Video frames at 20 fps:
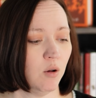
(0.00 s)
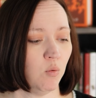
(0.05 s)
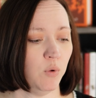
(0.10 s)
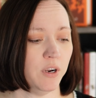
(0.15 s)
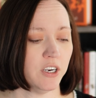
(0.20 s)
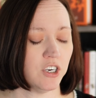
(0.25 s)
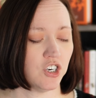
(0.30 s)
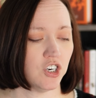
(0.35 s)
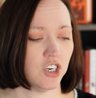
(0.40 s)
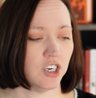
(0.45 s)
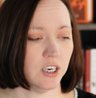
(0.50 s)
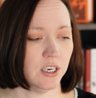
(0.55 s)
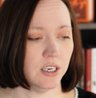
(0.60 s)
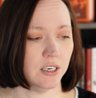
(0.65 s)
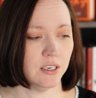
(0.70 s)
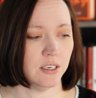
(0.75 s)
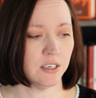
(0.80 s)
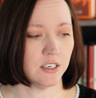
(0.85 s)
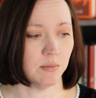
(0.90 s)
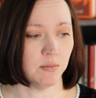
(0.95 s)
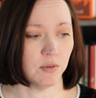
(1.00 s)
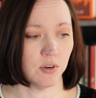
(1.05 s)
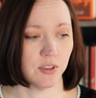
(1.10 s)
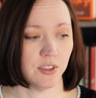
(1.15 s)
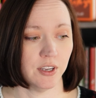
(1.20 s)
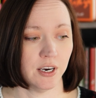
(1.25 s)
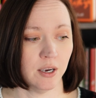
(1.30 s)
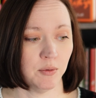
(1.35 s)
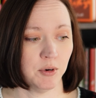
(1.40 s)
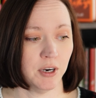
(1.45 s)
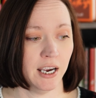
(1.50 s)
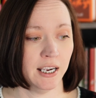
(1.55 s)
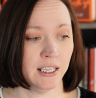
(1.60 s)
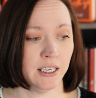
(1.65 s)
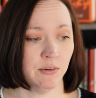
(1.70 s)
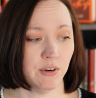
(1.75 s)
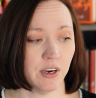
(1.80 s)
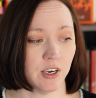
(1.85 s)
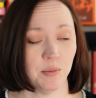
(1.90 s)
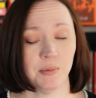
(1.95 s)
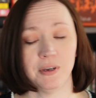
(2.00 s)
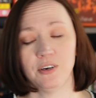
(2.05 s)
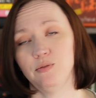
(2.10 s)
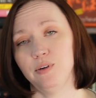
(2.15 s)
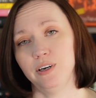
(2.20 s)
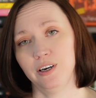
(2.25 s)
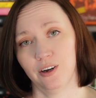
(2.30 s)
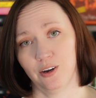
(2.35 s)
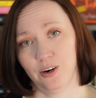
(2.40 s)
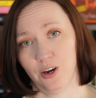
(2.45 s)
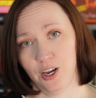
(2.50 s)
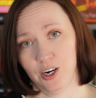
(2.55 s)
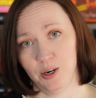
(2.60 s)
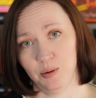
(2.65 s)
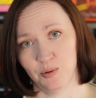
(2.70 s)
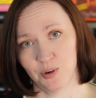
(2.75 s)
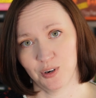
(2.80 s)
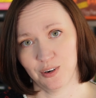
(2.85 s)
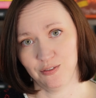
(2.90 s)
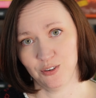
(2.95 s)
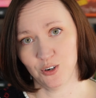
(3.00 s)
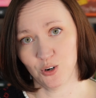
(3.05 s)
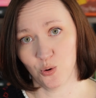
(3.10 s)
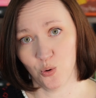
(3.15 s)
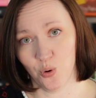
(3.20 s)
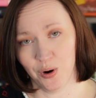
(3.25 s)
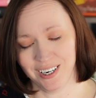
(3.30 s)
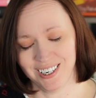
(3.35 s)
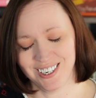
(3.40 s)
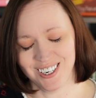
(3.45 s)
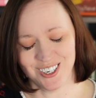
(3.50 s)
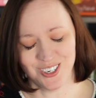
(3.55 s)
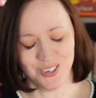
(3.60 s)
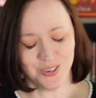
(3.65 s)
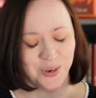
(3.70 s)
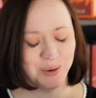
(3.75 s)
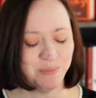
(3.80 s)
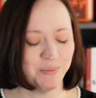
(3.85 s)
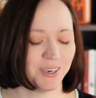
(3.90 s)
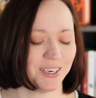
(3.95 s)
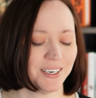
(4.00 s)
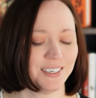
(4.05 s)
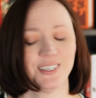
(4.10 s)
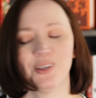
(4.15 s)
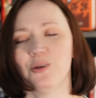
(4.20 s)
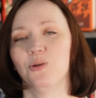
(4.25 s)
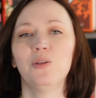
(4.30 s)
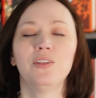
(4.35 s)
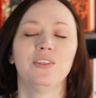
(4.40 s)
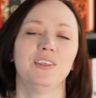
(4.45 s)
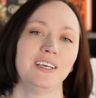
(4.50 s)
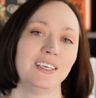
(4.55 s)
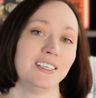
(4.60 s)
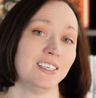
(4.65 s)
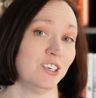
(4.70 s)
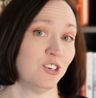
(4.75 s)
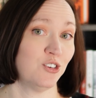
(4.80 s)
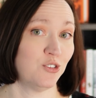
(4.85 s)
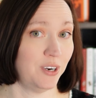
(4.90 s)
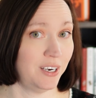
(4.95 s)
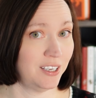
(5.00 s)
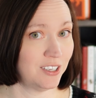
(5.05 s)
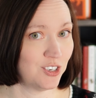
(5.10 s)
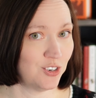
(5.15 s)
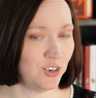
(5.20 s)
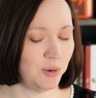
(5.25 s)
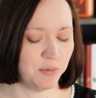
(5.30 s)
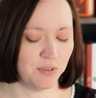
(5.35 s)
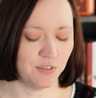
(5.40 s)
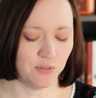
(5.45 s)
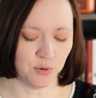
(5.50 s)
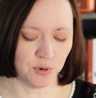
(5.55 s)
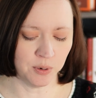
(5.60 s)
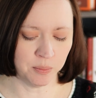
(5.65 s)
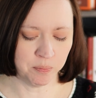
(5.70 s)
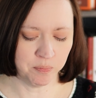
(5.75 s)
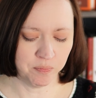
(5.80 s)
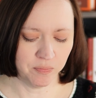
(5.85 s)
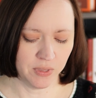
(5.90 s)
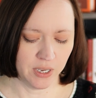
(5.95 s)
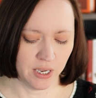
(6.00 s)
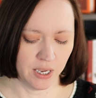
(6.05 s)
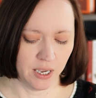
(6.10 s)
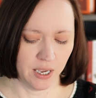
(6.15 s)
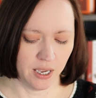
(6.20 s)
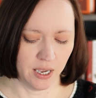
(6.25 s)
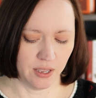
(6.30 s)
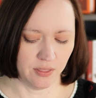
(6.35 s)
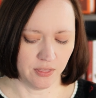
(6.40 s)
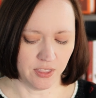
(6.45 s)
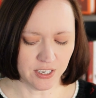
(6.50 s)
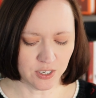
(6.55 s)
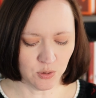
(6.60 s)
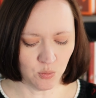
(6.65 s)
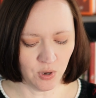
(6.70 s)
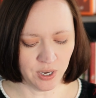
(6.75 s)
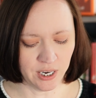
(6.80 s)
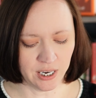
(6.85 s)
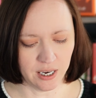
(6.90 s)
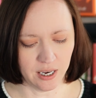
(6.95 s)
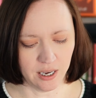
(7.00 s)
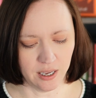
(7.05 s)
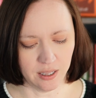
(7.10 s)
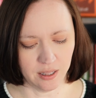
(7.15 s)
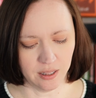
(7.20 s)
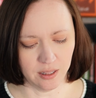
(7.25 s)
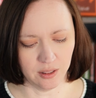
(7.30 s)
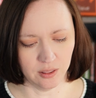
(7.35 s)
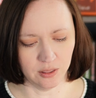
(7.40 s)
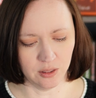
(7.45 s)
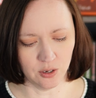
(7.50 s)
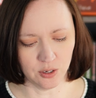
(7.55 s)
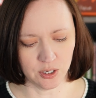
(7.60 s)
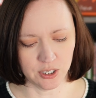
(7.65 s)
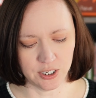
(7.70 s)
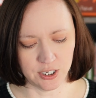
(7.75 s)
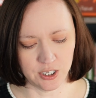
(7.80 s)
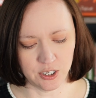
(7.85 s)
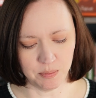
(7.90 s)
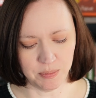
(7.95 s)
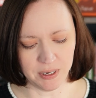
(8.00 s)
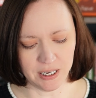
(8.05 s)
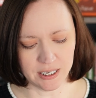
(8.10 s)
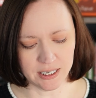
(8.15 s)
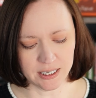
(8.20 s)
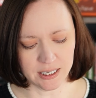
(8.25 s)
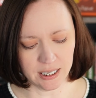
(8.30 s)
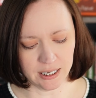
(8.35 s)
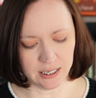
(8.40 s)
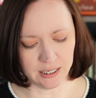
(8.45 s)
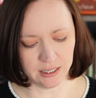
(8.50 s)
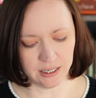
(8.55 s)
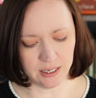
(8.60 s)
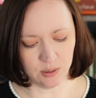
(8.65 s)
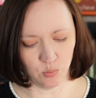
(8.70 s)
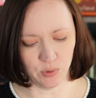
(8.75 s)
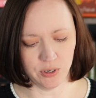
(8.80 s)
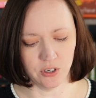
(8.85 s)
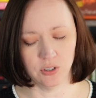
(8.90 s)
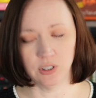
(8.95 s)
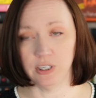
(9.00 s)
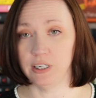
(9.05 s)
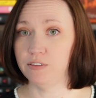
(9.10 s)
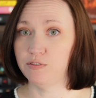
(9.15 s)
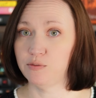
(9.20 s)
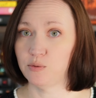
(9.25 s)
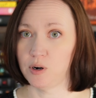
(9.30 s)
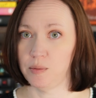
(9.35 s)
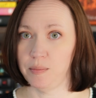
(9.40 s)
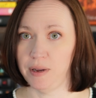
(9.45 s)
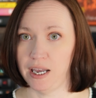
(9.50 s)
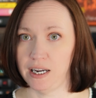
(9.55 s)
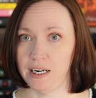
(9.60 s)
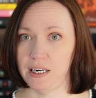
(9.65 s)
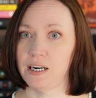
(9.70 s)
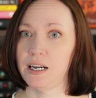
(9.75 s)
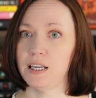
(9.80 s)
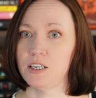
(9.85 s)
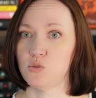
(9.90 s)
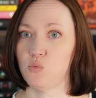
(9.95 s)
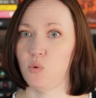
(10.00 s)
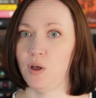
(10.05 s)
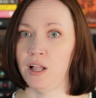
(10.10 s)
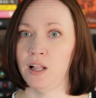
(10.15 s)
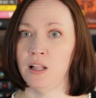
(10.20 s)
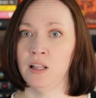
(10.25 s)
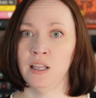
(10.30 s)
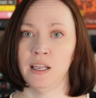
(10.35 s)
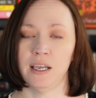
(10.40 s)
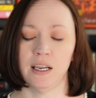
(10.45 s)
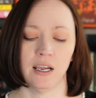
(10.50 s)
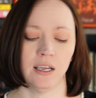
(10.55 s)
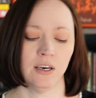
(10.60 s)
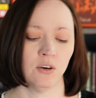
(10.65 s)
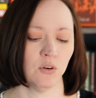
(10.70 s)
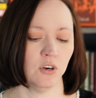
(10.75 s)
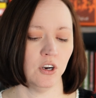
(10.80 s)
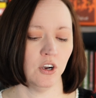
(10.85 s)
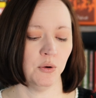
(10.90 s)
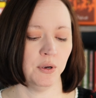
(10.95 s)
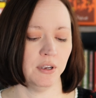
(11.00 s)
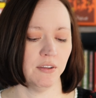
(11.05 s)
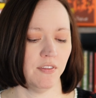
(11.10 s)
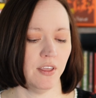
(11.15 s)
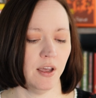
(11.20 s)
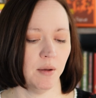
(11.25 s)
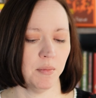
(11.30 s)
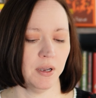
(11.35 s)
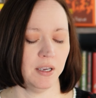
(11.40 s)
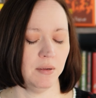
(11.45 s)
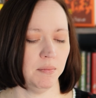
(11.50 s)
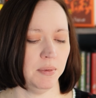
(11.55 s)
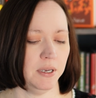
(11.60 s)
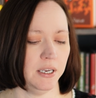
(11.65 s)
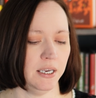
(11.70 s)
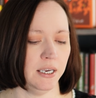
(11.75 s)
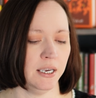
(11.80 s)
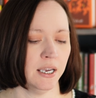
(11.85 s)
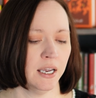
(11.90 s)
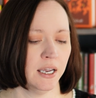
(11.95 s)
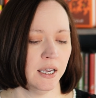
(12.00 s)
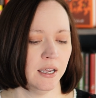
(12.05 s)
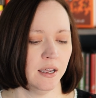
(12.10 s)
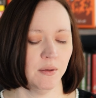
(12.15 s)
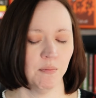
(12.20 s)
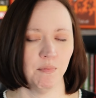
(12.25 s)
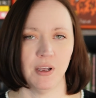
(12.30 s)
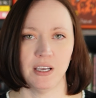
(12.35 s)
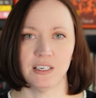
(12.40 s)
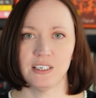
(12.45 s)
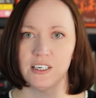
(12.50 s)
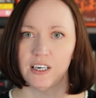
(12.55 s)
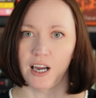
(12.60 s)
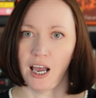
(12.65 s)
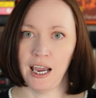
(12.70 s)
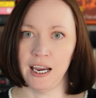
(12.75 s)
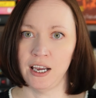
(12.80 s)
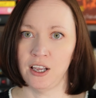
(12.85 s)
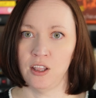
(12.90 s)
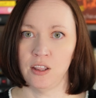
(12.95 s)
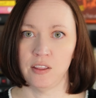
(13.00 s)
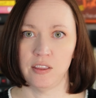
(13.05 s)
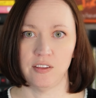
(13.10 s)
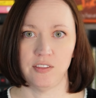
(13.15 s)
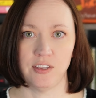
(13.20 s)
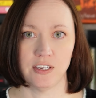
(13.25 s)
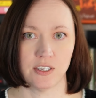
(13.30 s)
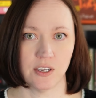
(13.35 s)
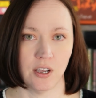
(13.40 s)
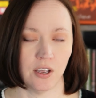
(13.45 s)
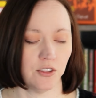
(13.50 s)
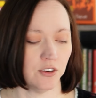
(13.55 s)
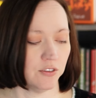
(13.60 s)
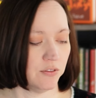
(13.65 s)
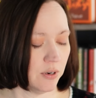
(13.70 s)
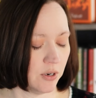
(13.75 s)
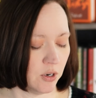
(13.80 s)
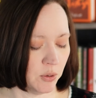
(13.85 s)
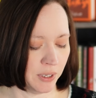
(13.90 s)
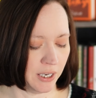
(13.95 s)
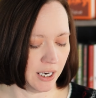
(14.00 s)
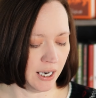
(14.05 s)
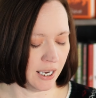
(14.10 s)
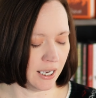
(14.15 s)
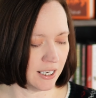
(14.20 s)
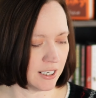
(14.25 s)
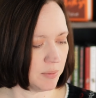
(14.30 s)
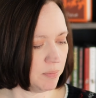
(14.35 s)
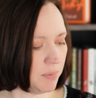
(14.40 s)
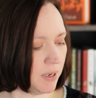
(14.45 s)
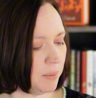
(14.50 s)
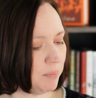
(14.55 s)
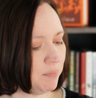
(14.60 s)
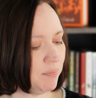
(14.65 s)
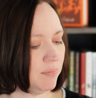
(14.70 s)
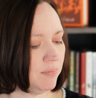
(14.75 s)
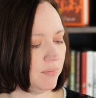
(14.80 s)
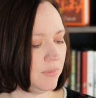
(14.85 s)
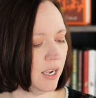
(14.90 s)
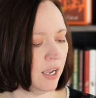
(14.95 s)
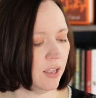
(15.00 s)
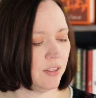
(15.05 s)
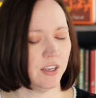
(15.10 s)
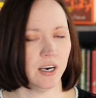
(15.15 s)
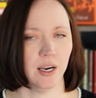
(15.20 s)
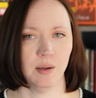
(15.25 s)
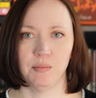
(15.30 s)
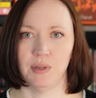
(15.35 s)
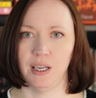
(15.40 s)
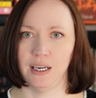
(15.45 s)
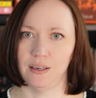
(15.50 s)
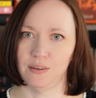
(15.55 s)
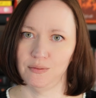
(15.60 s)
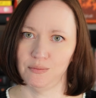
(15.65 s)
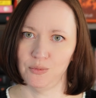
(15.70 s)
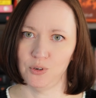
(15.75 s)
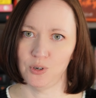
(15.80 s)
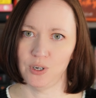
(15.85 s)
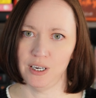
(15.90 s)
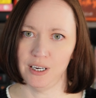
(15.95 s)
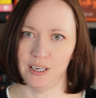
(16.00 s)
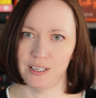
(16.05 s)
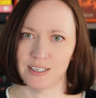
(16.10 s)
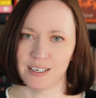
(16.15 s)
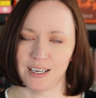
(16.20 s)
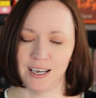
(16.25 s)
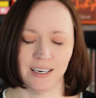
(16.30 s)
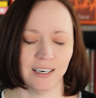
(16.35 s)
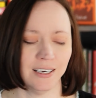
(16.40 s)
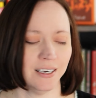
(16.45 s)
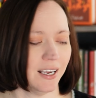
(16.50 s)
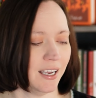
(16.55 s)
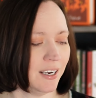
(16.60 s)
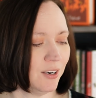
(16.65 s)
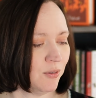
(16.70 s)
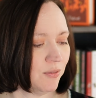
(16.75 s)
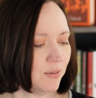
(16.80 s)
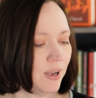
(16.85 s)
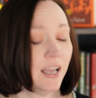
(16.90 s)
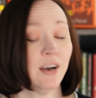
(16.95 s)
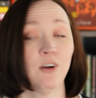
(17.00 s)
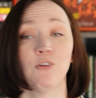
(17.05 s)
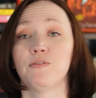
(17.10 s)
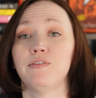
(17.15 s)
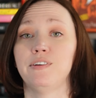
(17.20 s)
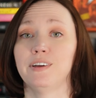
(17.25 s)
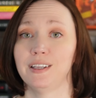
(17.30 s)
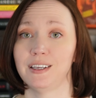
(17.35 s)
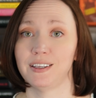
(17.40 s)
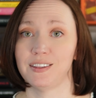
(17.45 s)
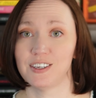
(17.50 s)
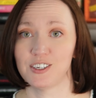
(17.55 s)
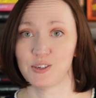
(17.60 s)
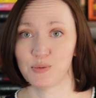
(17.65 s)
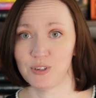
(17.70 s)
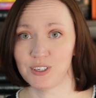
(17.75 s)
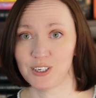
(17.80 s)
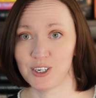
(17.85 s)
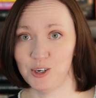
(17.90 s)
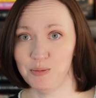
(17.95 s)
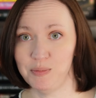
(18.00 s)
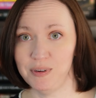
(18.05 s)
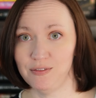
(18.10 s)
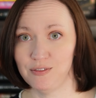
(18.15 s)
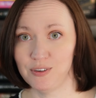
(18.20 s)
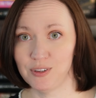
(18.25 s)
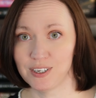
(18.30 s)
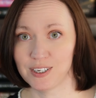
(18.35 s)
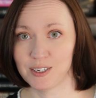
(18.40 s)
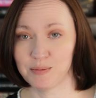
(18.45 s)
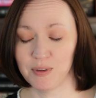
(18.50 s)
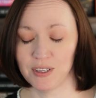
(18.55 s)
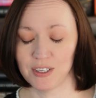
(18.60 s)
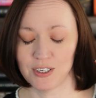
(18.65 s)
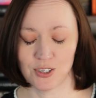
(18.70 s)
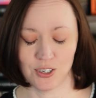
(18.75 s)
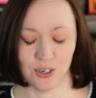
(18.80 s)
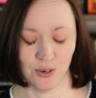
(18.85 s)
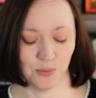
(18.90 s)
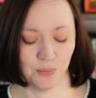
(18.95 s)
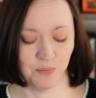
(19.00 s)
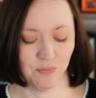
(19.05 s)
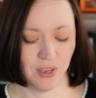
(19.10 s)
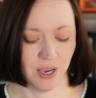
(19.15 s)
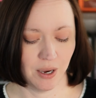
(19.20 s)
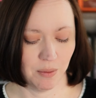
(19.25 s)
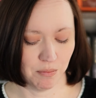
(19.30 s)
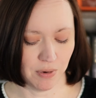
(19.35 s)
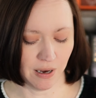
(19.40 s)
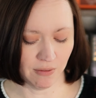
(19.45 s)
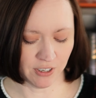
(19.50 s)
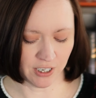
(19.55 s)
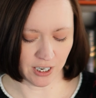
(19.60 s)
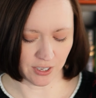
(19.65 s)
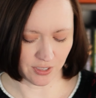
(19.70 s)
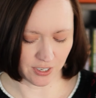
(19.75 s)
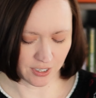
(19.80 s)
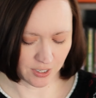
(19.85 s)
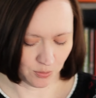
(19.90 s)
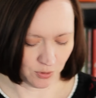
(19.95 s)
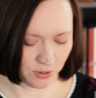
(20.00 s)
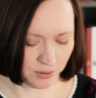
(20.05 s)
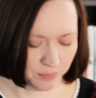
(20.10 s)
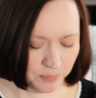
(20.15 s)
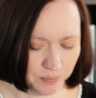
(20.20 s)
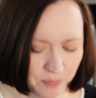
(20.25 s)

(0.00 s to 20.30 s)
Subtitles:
which is a book that I would highly recommend reading on audiobook if you're going to do it, because the whole thing is in transcript form. This one looks to be slightly weirdly formatted as well. And I don't know if that might be a style that this author frequently has, but now that I'm like looking inside it, I don't feel like this one's going to be for this month. So probably not this one.